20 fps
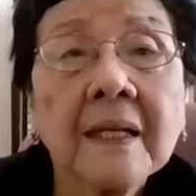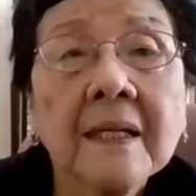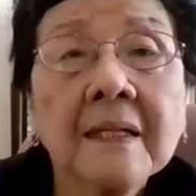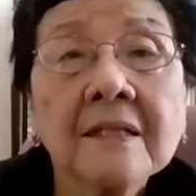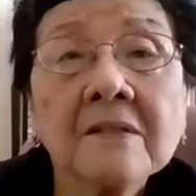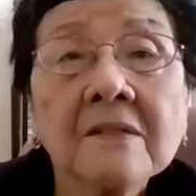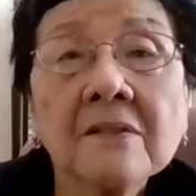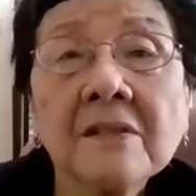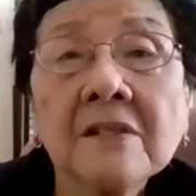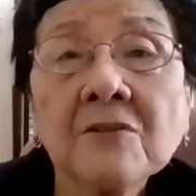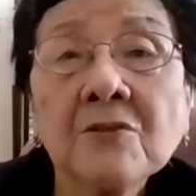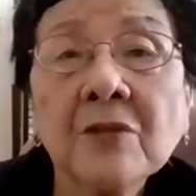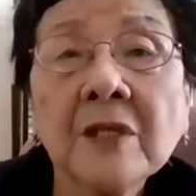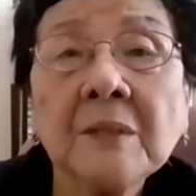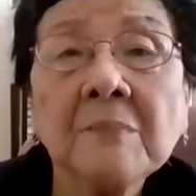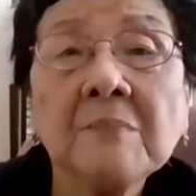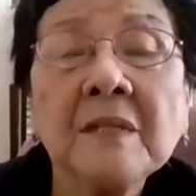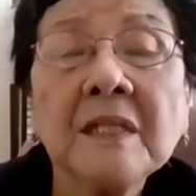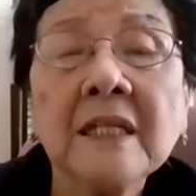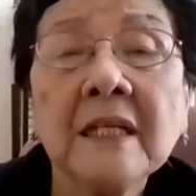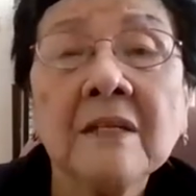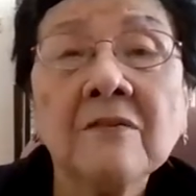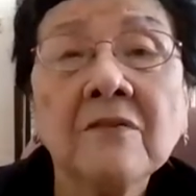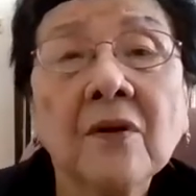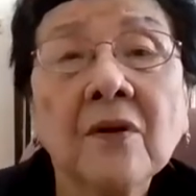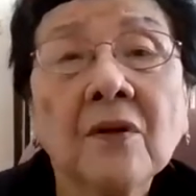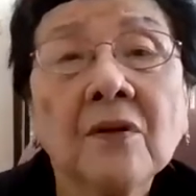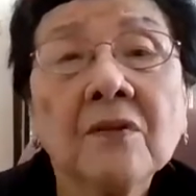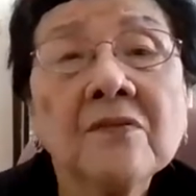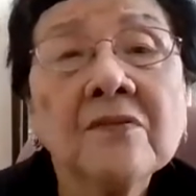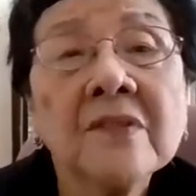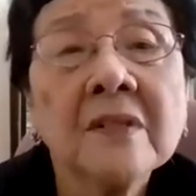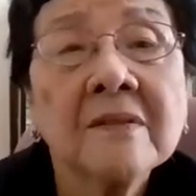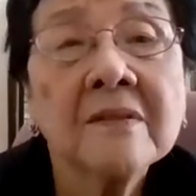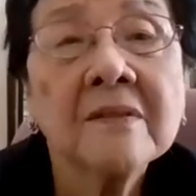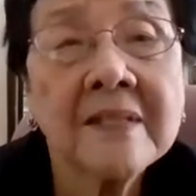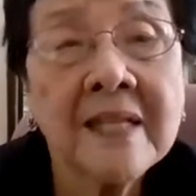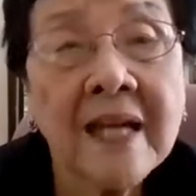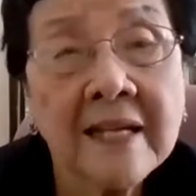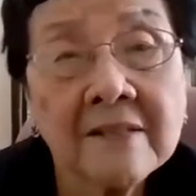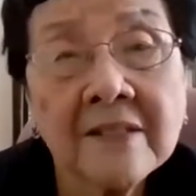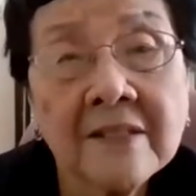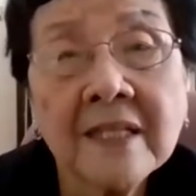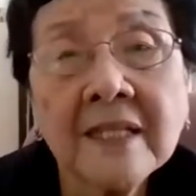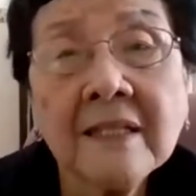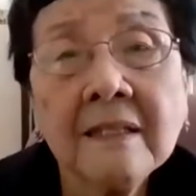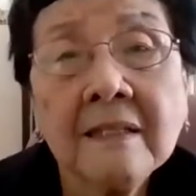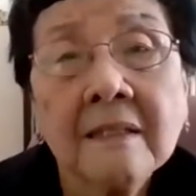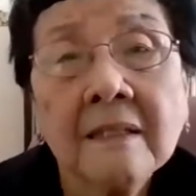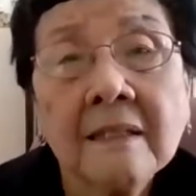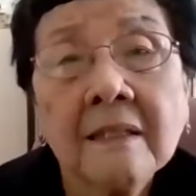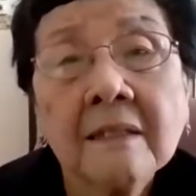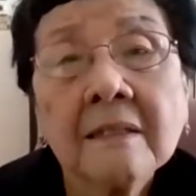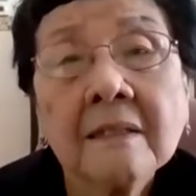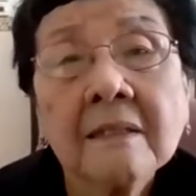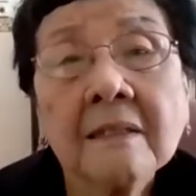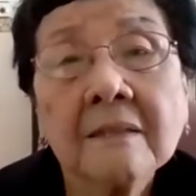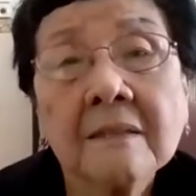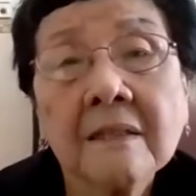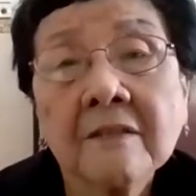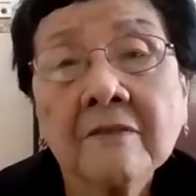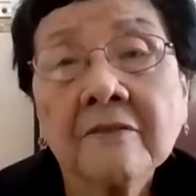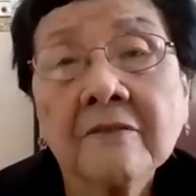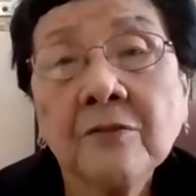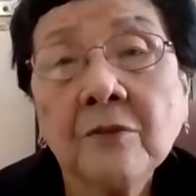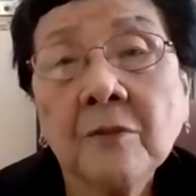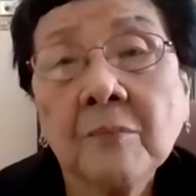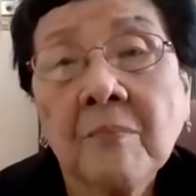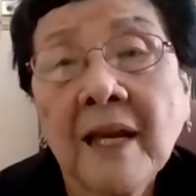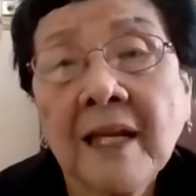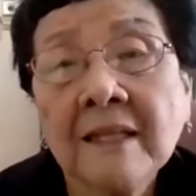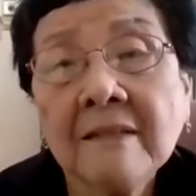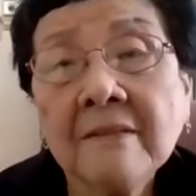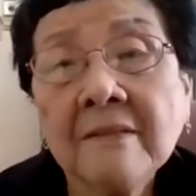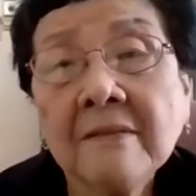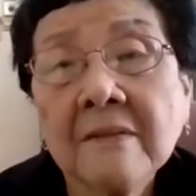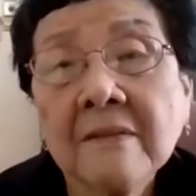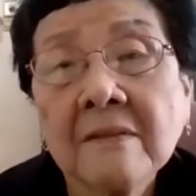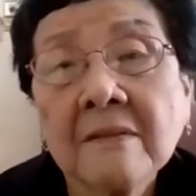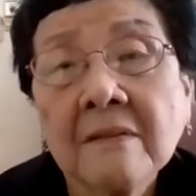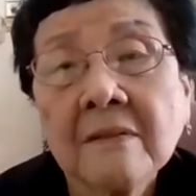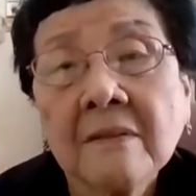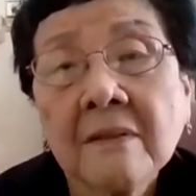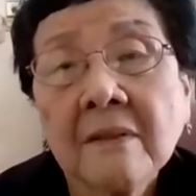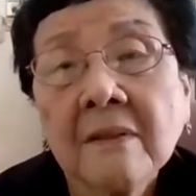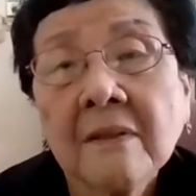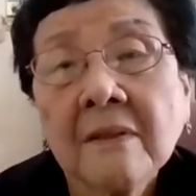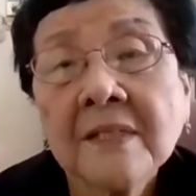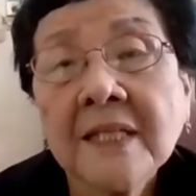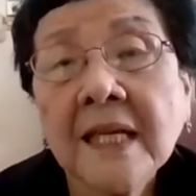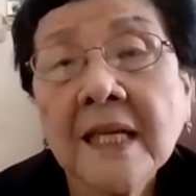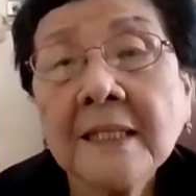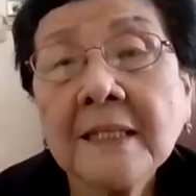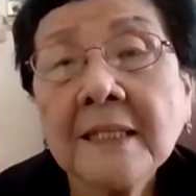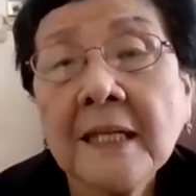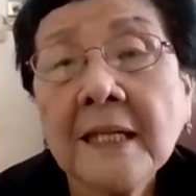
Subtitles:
So the treatment involves dieting, correct food balance, 10